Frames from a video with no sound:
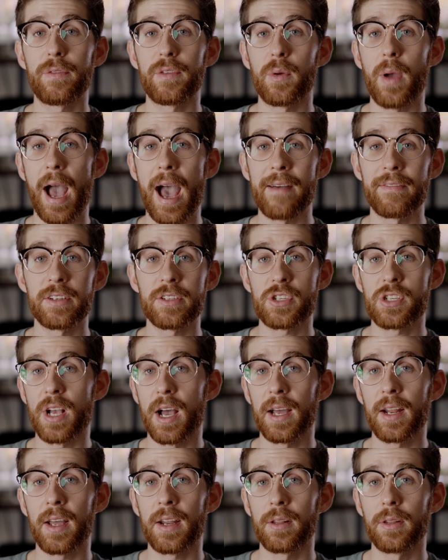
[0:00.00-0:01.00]
if you haven't
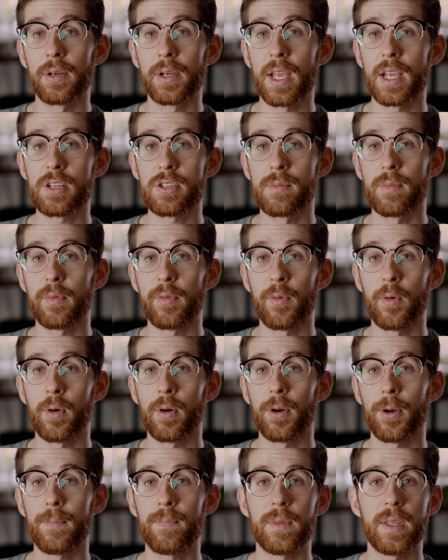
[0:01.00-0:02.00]
shot at a location
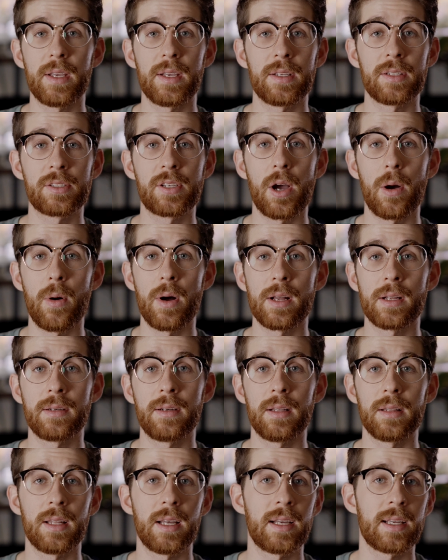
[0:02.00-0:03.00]
before is go
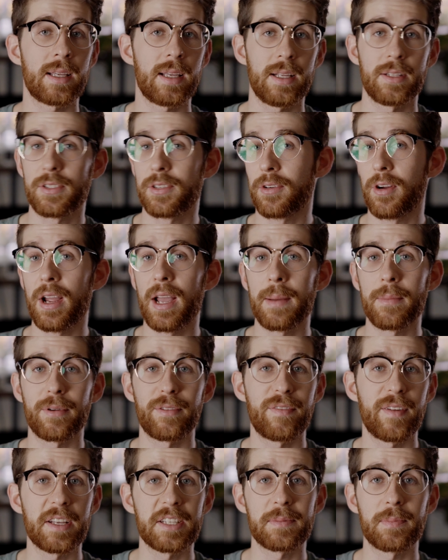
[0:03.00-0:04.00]
on like Instagram or
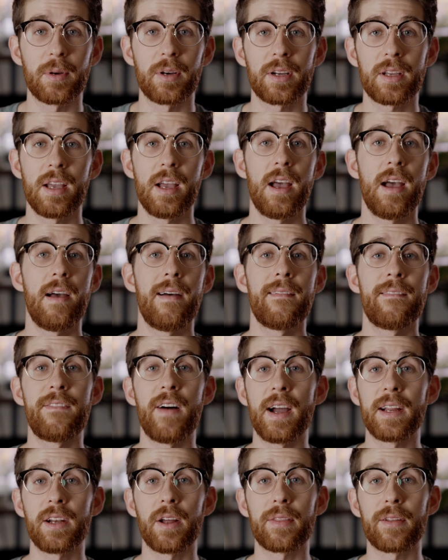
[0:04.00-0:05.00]
Facebook,
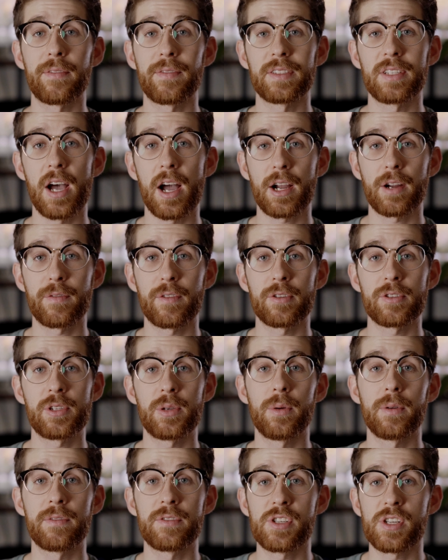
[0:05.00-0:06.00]
find other photographers
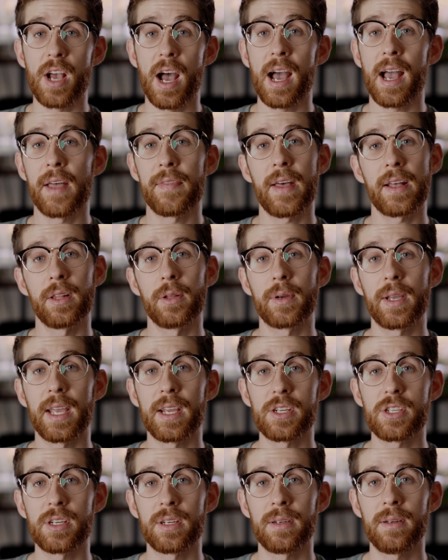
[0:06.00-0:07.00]
who have shot at that
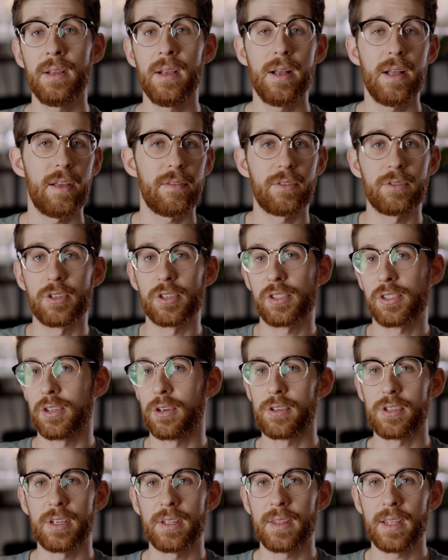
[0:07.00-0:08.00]
location. If you just
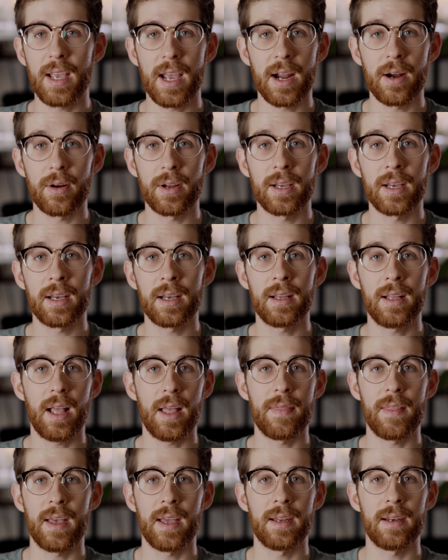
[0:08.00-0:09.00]
search in the area
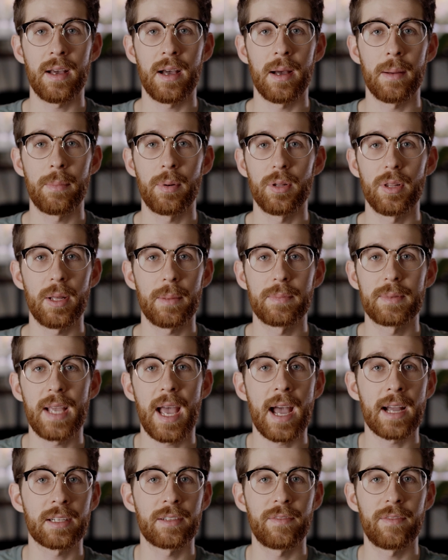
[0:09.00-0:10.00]
and then pull up
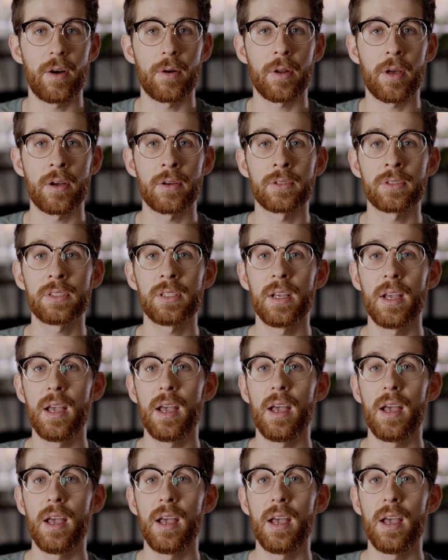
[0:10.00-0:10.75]
tagged photos,